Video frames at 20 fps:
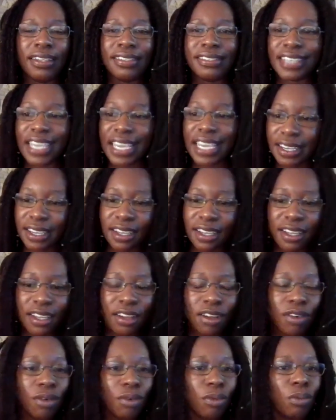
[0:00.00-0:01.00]
Data,
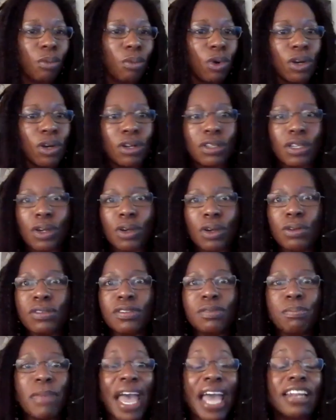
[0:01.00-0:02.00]

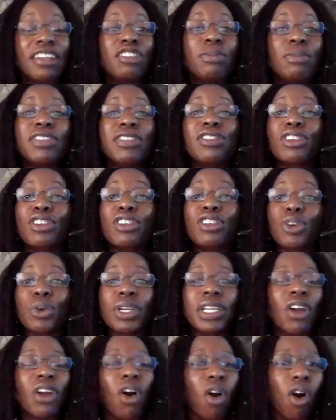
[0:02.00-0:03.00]
workloads, management,
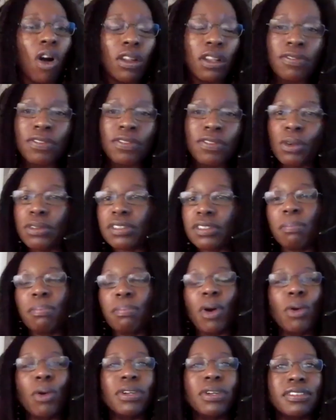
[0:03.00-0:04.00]
security, all of those
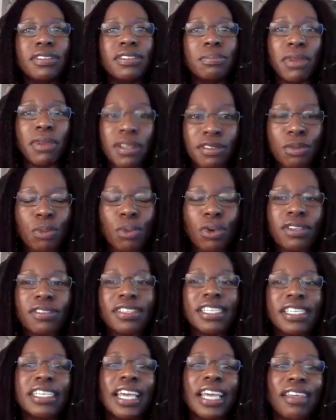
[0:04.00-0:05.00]
components must work
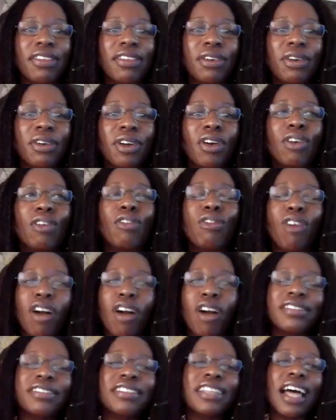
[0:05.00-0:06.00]
together
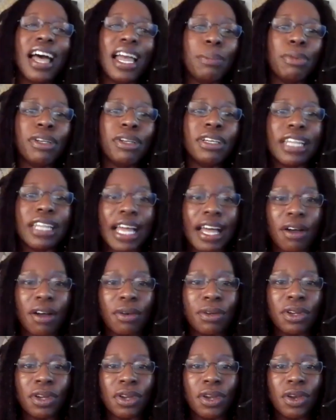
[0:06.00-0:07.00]
across the hybrid
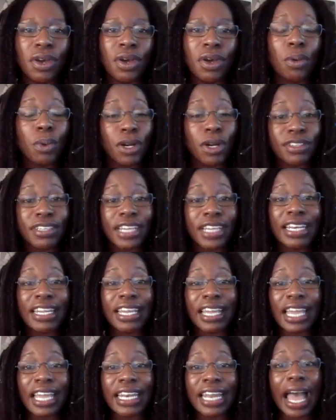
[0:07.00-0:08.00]
cloud where
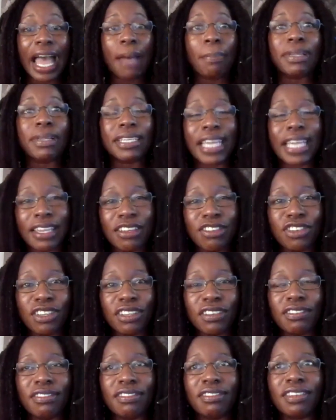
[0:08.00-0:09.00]
data and
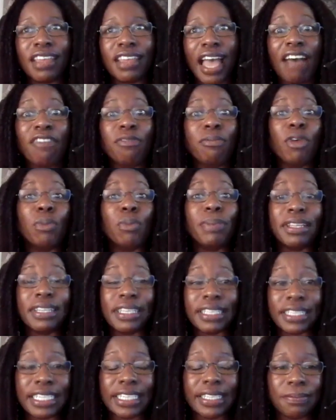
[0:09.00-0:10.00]
applications have
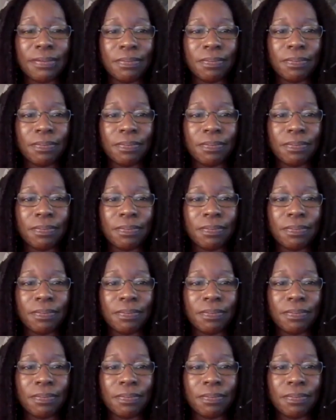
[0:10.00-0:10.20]
mobility.